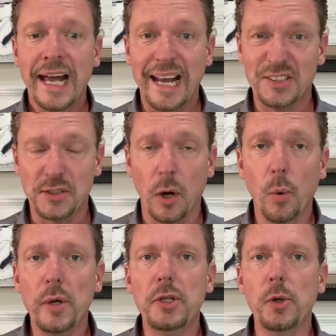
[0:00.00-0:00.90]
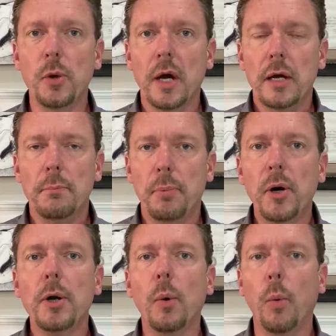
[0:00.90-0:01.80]
And so when you
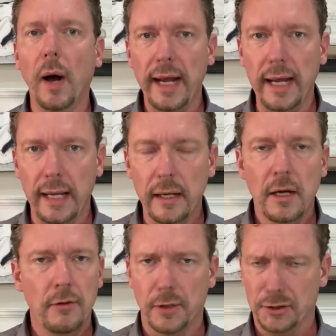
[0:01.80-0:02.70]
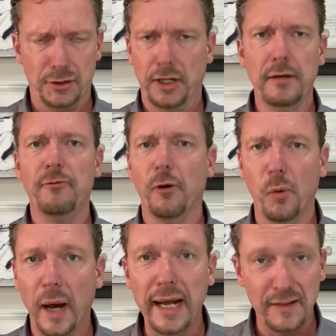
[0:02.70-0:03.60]
put away the sinful
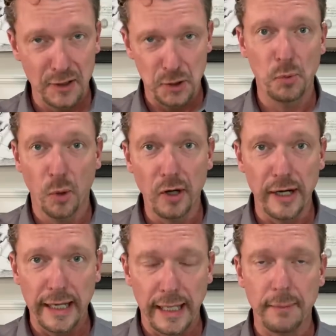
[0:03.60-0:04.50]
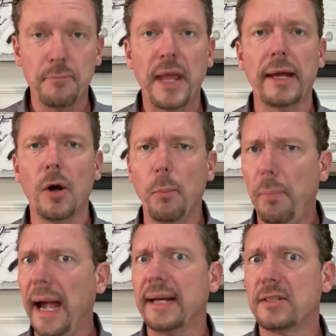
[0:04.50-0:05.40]
way that you were eating and go
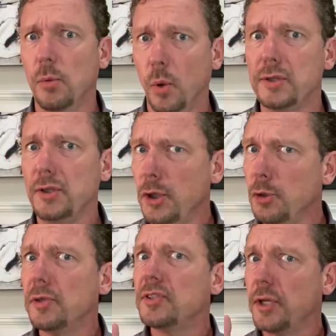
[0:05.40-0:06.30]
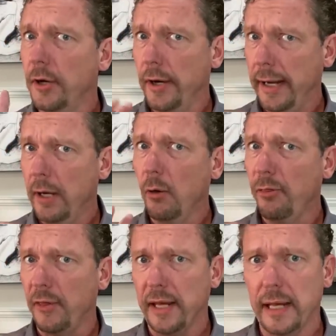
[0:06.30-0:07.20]
back to what you consider
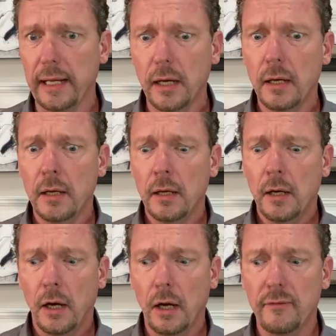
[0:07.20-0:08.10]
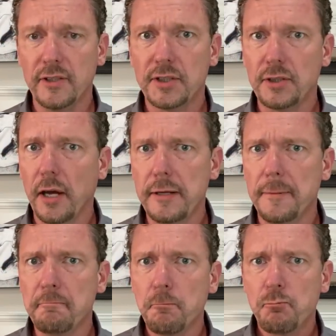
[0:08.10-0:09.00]
healthy, all of a
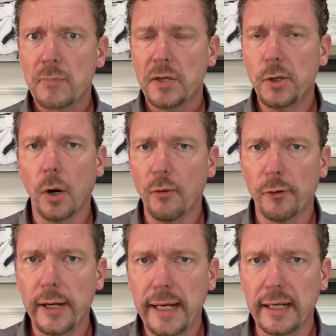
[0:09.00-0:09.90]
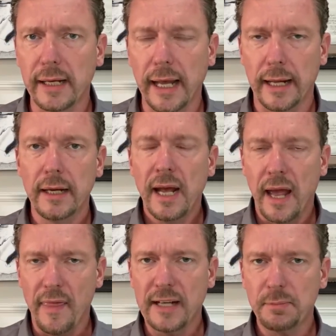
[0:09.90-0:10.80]
sudden you're overeating again.
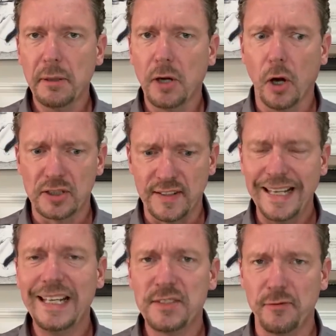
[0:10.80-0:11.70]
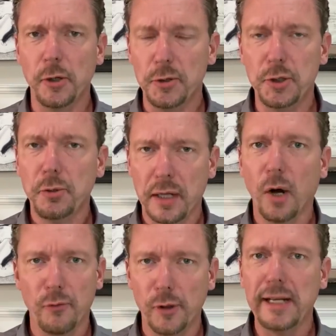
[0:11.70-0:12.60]
And that's because these foods, you can
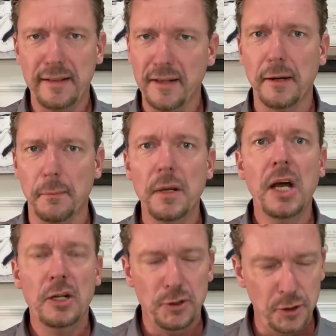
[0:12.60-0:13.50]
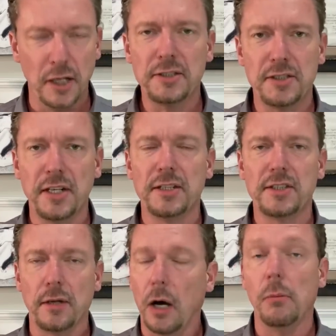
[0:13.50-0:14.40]
overeat them just
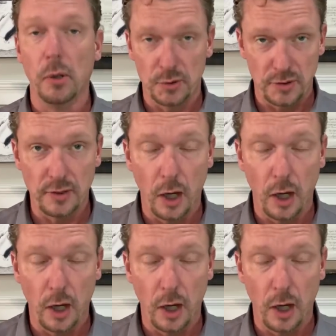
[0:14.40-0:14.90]
as almost